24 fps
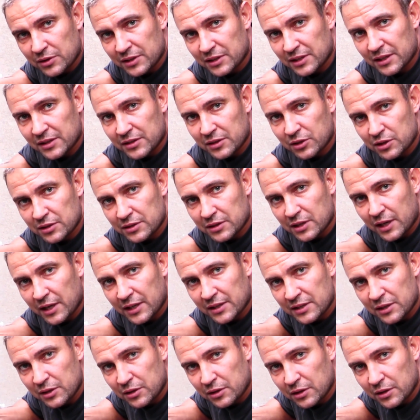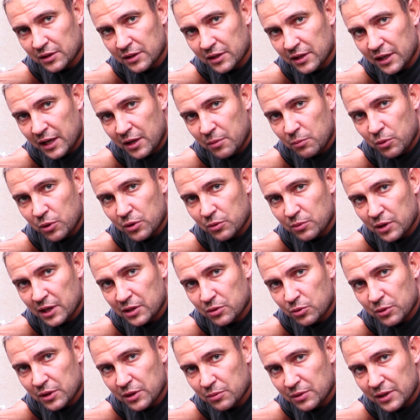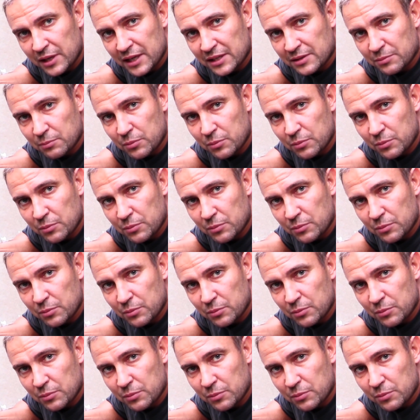it is not tight and will gradually release